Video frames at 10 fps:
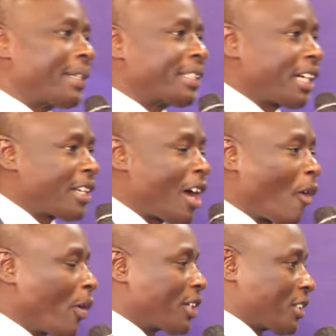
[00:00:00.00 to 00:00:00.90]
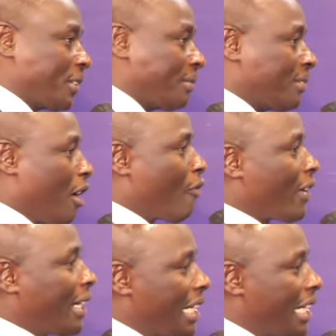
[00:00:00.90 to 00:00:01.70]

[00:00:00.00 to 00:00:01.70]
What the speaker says: particular question of an